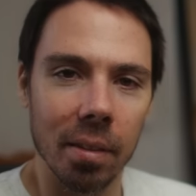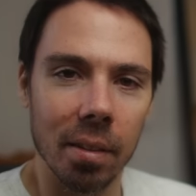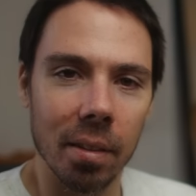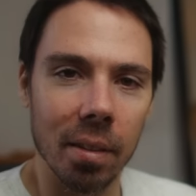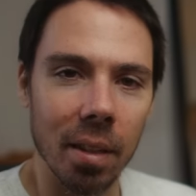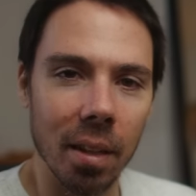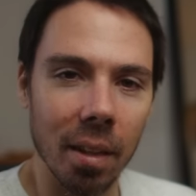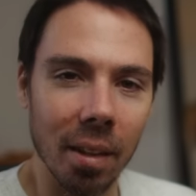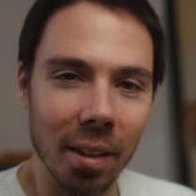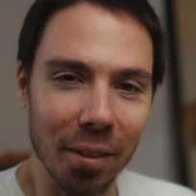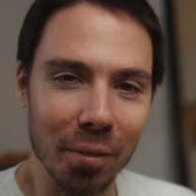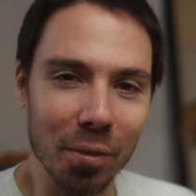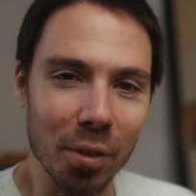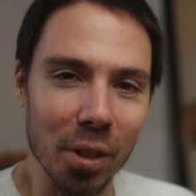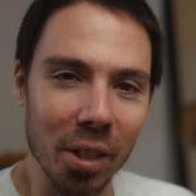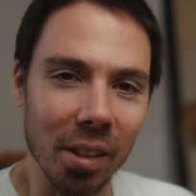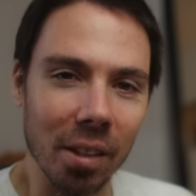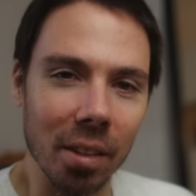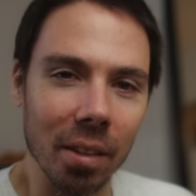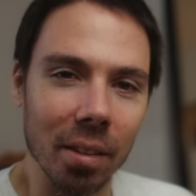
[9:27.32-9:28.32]
He lives
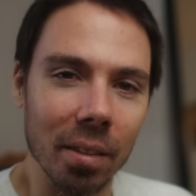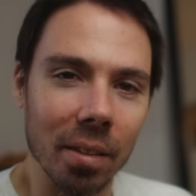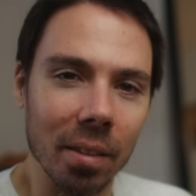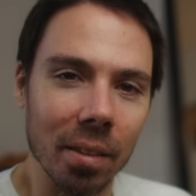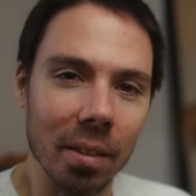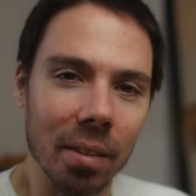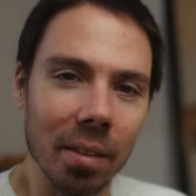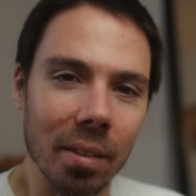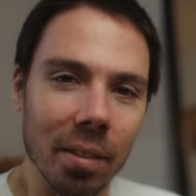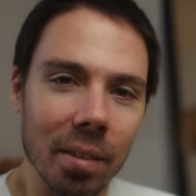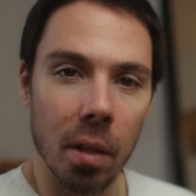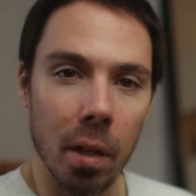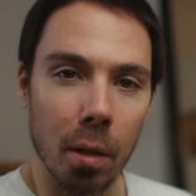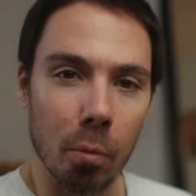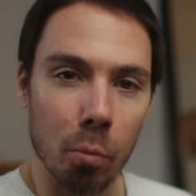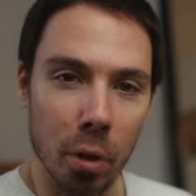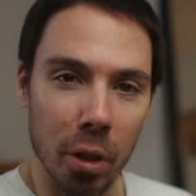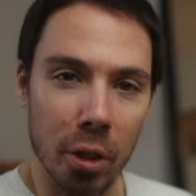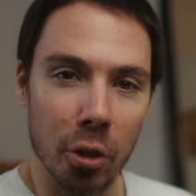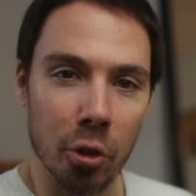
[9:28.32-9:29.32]
here. I
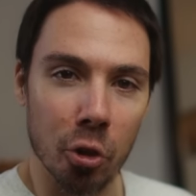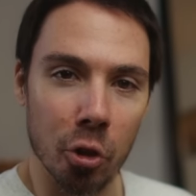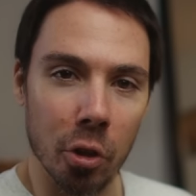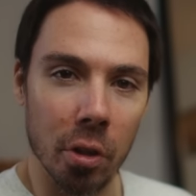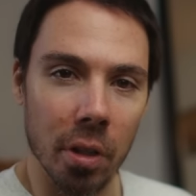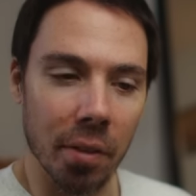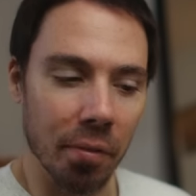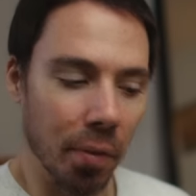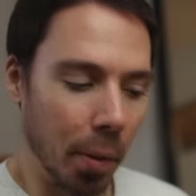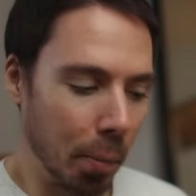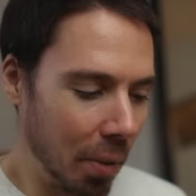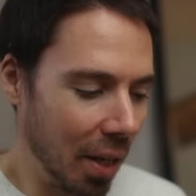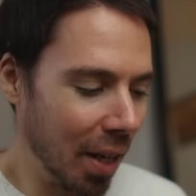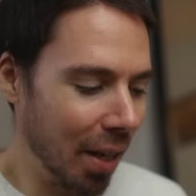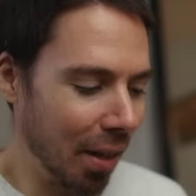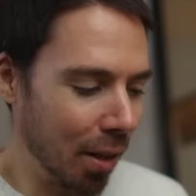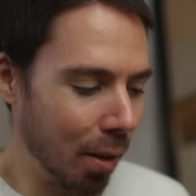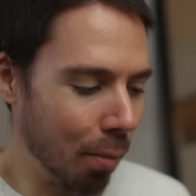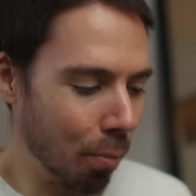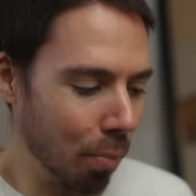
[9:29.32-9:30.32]
really should. If I'm
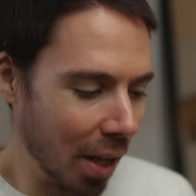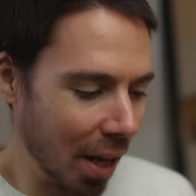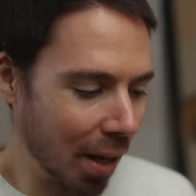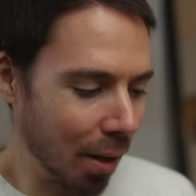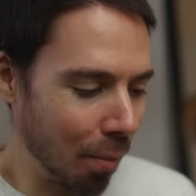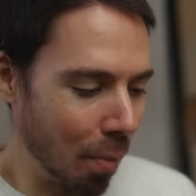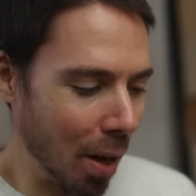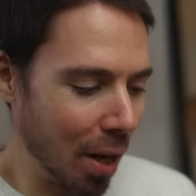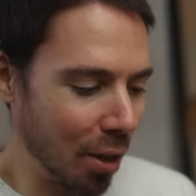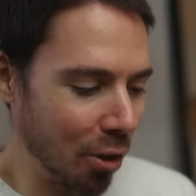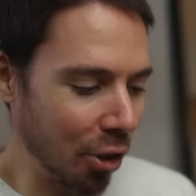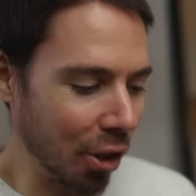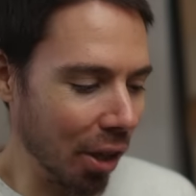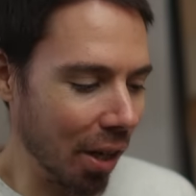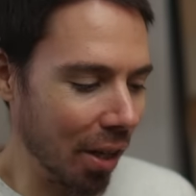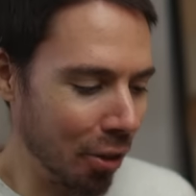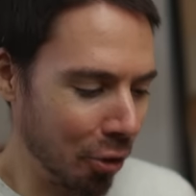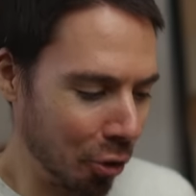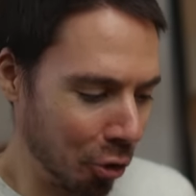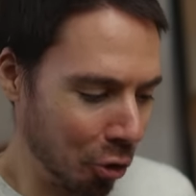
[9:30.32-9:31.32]
getting a Blackmagic,
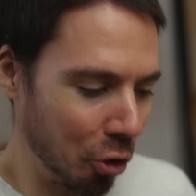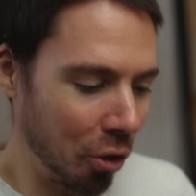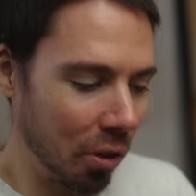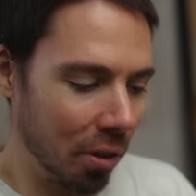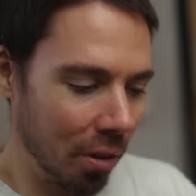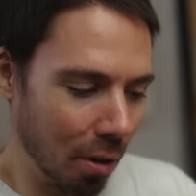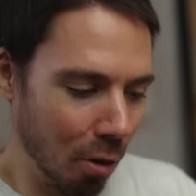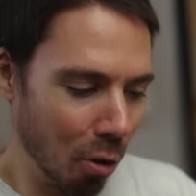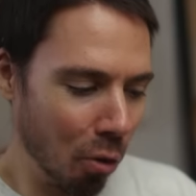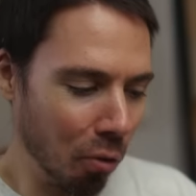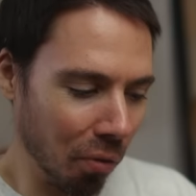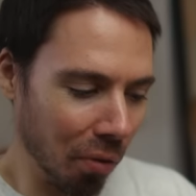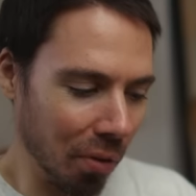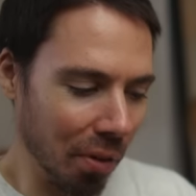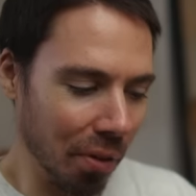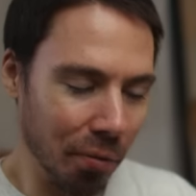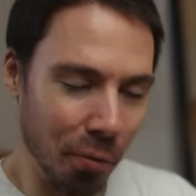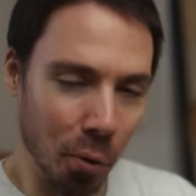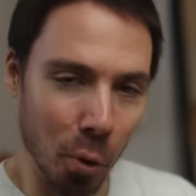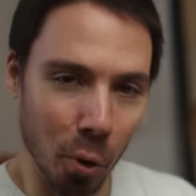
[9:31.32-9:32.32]
I should go for
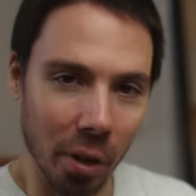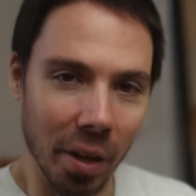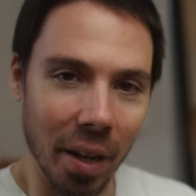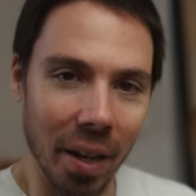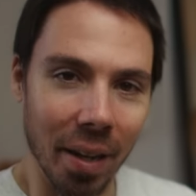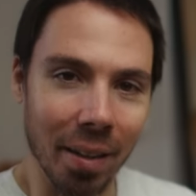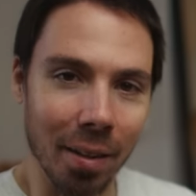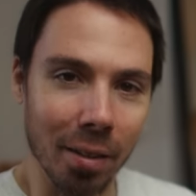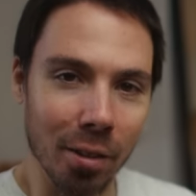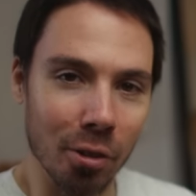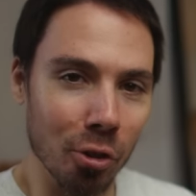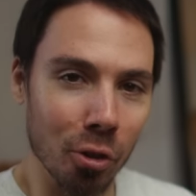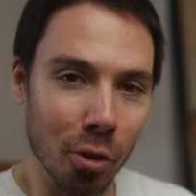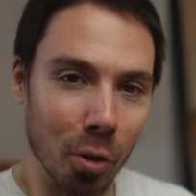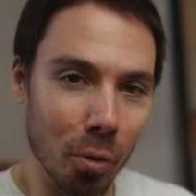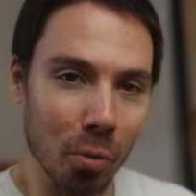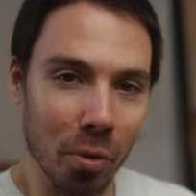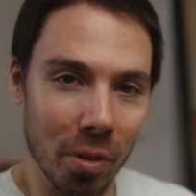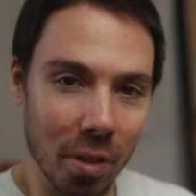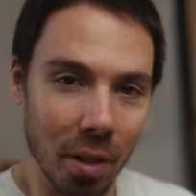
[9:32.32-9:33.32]
the 4K. It's
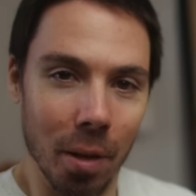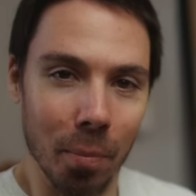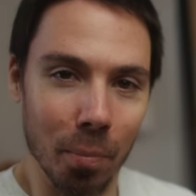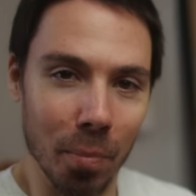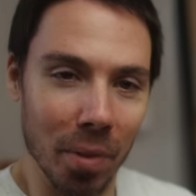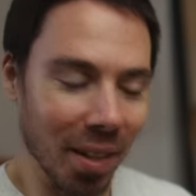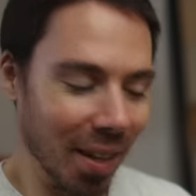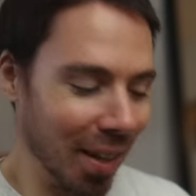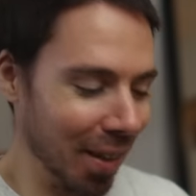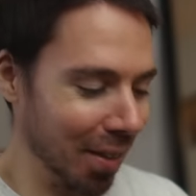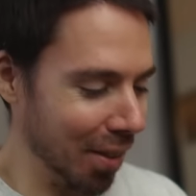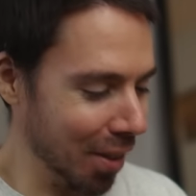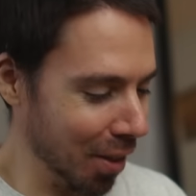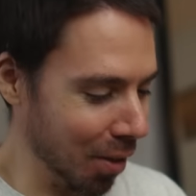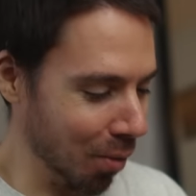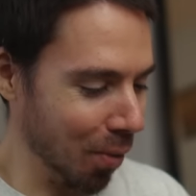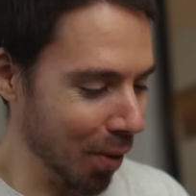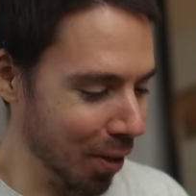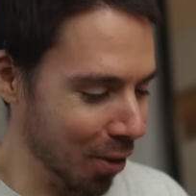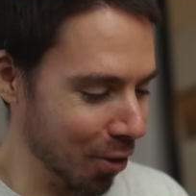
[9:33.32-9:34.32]
so dumb to get the
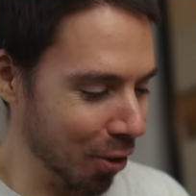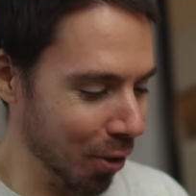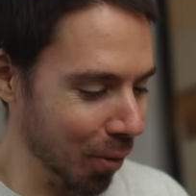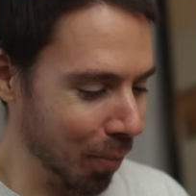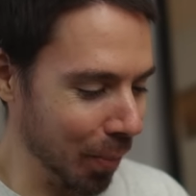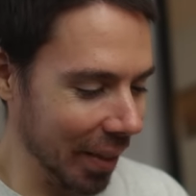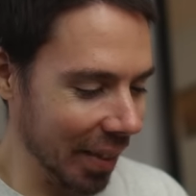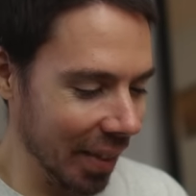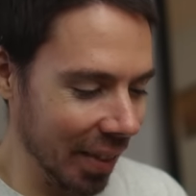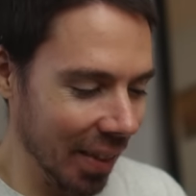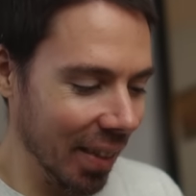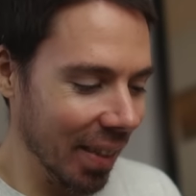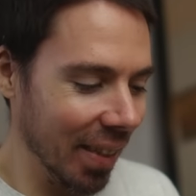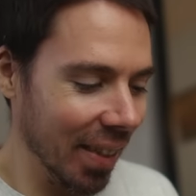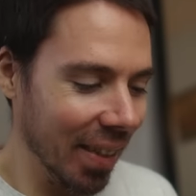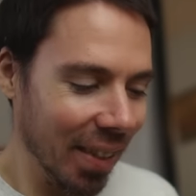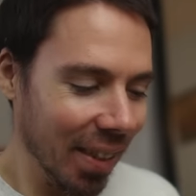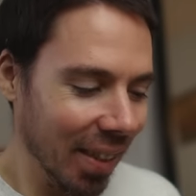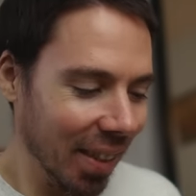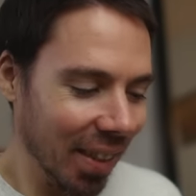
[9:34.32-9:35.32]
original, but
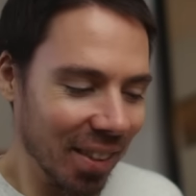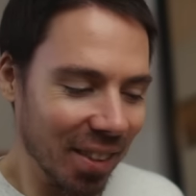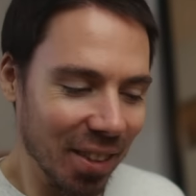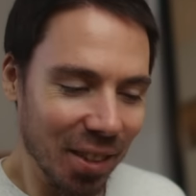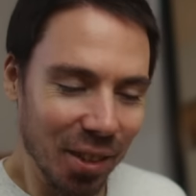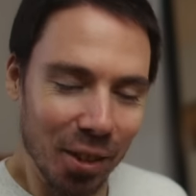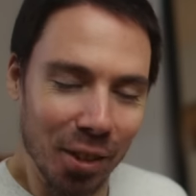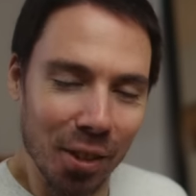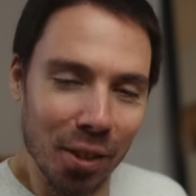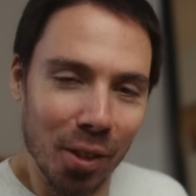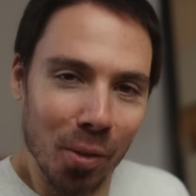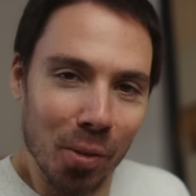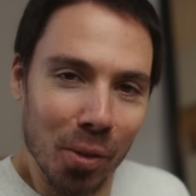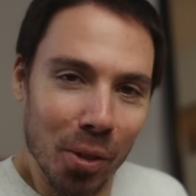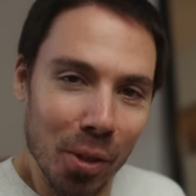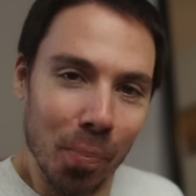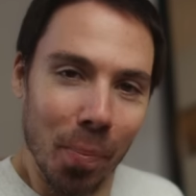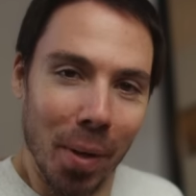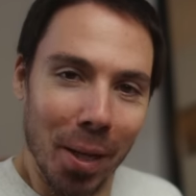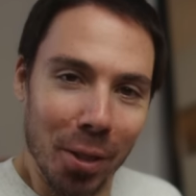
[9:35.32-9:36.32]
it's so
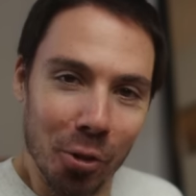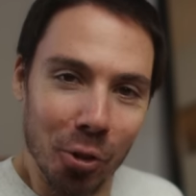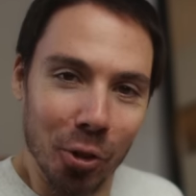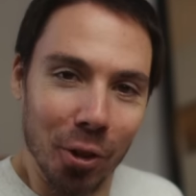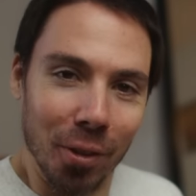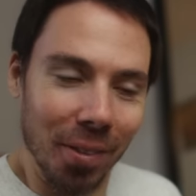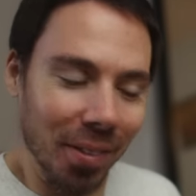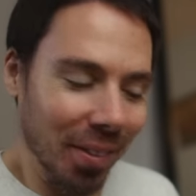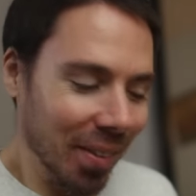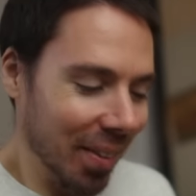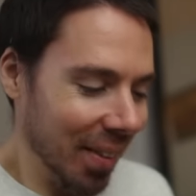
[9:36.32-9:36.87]
special.